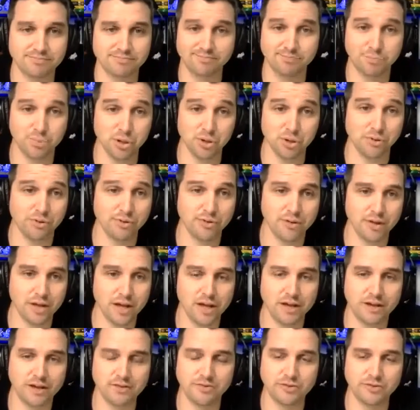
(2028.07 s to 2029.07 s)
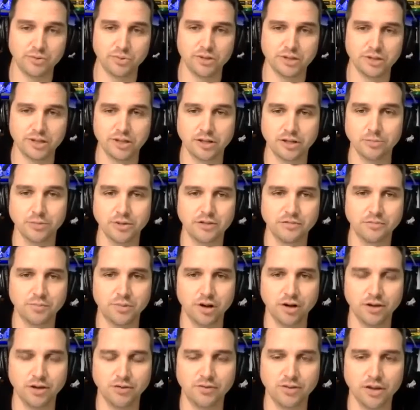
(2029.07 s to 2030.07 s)
both and do a little bit of
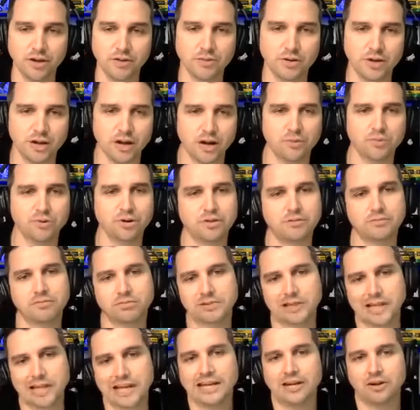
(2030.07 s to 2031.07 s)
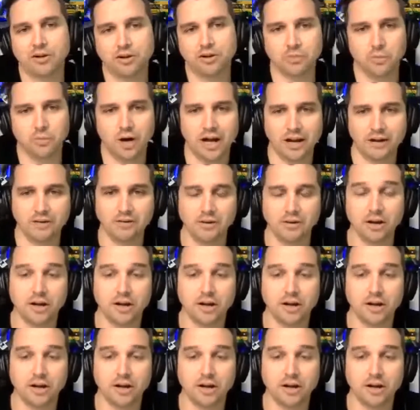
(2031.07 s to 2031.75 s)
both. I would lean on one